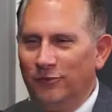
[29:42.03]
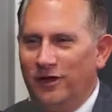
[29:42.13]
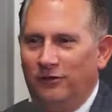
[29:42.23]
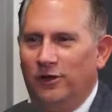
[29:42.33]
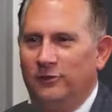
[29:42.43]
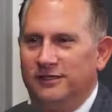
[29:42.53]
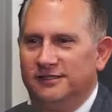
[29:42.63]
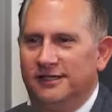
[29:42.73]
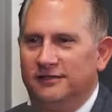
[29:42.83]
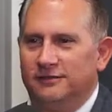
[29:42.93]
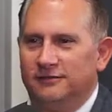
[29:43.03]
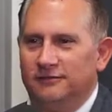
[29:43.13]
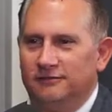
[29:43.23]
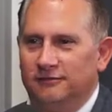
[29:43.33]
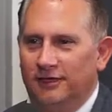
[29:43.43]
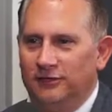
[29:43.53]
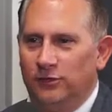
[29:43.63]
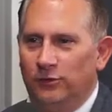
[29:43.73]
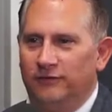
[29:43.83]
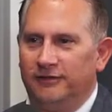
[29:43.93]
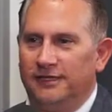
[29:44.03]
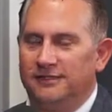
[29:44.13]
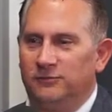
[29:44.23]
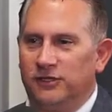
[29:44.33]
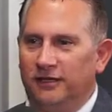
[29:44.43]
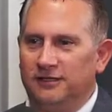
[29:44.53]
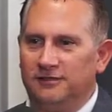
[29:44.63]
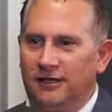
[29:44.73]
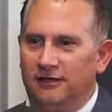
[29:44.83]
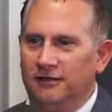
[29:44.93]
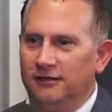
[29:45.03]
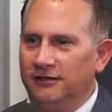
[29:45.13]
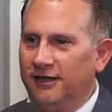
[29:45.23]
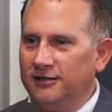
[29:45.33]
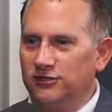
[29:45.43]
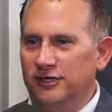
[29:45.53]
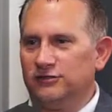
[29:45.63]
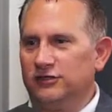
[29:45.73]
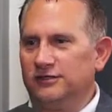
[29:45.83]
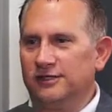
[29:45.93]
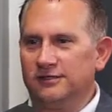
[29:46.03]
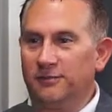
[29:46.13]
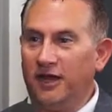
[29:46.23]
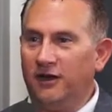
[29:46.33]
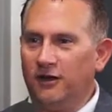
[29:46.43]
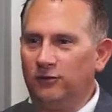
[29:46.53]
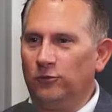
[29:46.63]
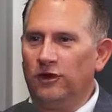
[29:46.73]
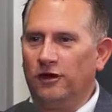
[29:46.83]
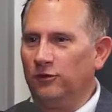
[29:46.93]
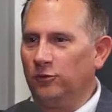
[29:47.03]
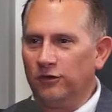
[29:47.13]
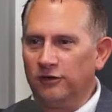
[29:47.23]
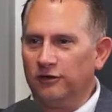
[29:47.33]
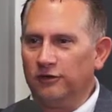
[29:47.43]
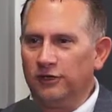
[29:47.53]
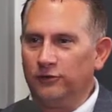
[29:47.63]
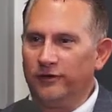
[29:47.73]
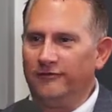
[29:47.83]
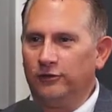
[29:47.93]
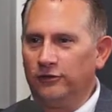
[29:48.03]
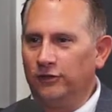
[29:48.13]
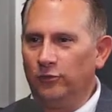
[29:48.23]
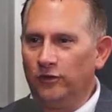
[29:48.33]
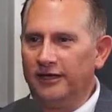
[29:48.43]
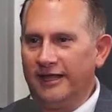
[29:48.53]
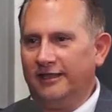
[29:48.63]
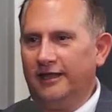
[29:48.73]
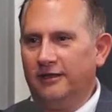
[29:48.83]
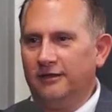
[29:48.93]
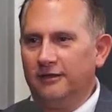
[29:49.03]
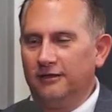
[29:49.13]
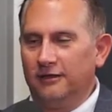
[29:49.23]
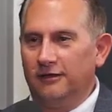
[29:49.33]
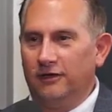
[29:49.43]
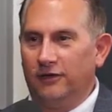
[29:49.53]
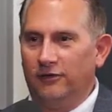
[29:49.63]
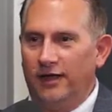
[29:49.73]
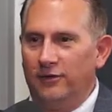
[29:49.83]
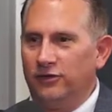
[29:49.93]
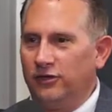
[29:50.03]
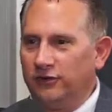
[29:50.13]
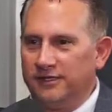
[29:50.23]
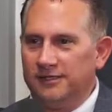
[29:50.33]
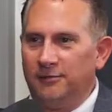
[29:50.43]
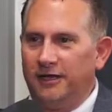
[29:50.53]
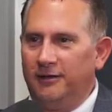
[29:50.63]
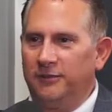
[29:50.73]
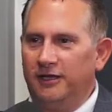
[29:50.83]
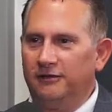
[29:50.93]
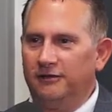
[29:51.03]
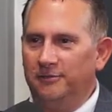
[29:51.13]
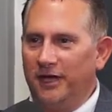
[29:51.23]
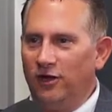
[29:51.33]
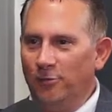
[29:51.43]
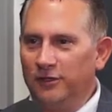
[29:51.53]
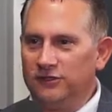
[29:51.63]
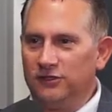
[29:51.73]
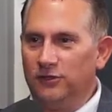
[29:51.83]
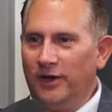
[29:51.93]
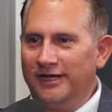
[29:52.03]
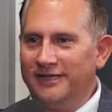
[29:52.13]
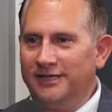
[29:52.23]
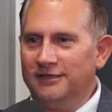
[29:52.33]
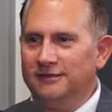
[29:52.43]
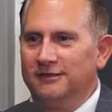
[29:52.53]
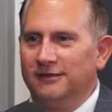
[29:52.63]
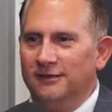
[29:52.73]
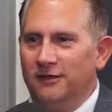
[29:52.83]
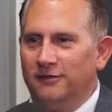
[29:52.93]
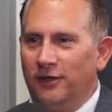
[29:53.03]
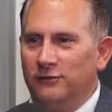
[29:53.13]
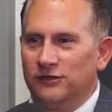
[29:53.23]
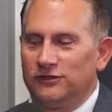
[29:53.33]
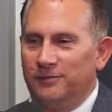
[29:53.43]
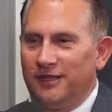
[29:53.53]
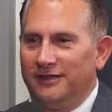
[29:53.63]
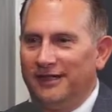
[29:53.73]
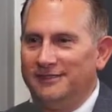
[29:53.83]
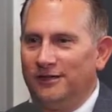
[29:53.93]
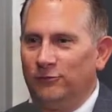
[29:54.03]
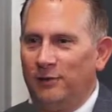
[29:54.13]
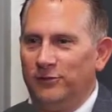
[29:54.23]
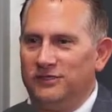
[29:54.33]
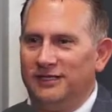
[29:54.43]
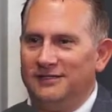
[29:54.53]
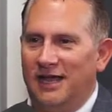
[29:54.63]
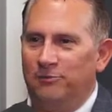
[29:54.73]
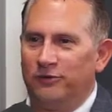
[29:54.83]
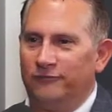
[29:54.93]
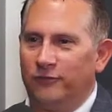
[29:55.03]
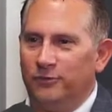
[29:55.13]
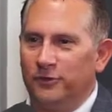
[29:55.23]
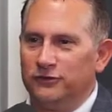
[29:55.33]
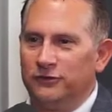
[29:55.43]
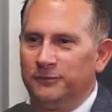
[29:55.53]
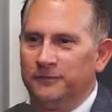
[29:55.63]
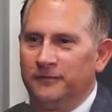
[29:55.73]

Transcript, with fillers: we all know these things intuitively. It seems like it's like conscientiousness. Am I a hard hard worker? You know, do I have a good work ethic? You know, how curious am I? Am I am I open to new ideas? Those are some of the things that represent top performers.